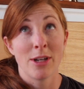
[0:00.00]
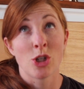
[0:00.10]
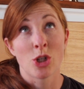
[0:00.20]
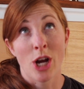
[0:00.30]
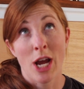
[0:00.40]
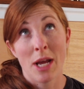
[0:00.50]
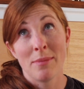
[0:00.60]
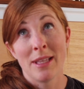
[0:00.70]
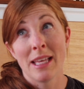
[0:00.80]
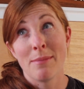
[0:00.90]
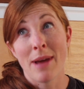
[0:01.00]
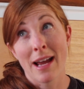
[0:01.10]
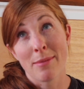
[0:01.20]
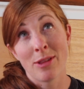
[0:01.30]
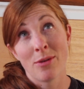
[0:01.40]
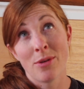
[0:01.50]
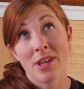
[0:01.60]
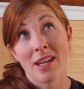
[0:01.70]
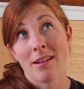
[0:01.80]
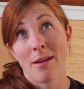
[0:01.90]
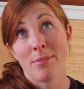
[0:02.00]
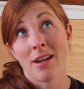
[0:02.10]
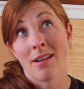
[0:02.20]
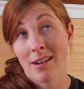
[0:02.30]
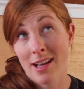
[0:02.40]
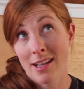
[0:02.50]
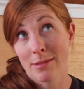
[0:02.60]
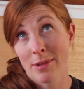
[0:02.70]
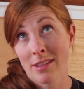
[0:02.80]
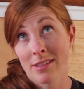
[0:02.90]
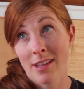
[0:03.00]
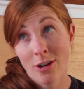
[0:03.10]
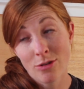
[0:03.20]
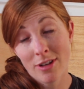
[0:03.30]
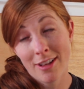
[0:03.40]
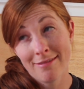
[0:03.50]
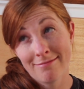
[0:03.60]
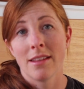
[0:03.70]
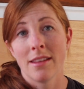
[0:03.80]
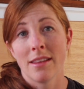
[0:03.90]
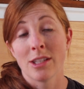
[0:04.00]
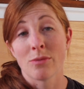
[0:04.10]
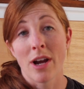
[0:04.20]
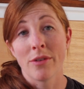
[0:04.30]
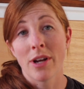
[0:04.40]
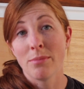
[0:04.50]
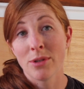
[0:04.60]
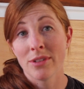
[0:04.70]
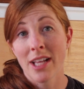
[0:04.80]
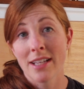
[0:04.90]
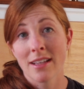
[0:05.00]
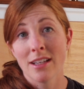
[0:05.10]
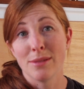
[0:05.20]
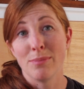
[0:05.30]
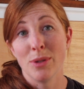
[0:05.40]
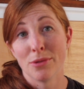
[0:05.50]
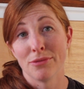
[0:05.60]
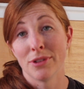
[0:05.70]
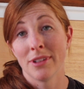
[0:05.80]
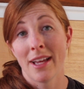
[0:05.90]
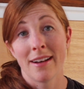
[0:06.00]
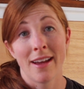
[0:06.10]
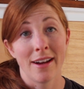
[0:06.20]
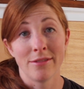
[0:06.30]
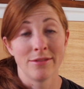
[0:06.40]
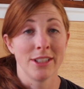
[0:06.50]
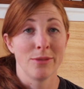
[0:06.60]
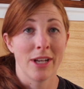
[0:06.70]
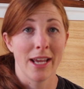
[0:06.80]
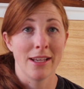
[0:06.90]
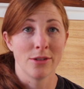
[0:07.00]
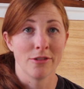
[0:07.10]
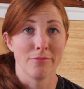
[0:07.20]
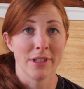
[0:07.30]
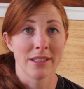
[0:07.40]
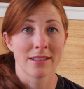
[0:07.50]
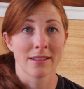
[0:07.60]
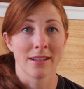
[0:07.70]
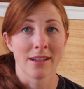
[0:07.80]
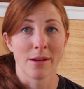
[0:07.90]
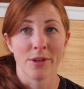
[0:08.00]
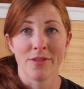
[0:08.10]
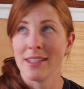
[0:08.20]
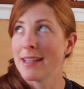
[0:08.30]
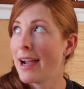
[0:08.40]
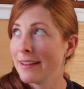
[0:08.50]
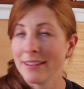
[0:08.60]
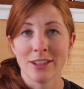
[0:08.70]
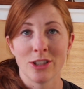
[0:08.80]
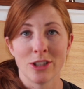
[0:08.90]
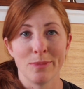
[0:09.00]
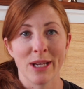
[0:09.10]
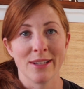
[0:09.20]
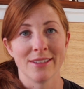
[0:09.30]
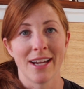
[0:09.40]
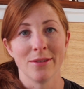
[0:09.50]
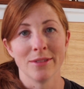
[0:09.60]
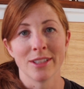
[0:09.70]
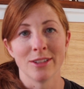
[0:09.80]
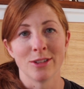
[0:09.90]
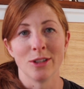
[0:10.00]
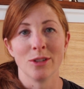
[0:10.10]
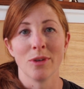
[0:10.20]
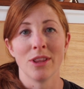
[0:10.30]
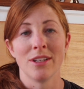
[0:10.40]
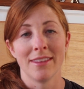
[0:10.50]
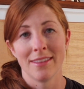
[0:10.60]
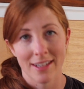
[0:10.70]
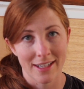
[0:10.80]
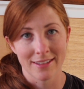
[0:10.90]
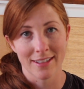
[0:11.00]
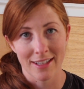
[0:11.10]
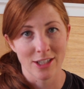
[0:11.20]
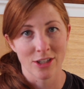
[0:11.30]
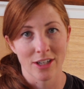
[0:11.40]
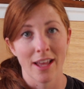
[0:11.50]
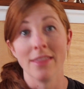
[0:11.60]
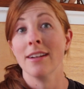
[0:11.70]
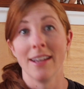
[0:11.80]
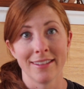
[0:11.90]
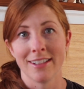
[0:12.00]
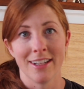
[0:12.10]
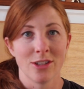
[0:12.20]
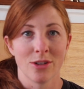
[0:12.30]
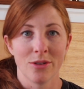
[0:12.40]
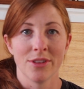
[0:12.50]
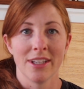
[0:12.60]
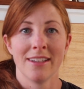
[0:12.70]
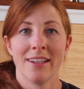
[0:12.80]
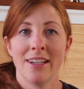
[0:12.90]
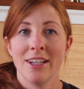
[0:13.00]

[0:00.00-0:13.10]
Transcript: gonna try and be laid back about the whole thing and not be a hard ass about the schedule. This route up to Alaska is beautiful, and I really would hate to have missed a couple of these islands just because I was concerned with the destination and the destination only.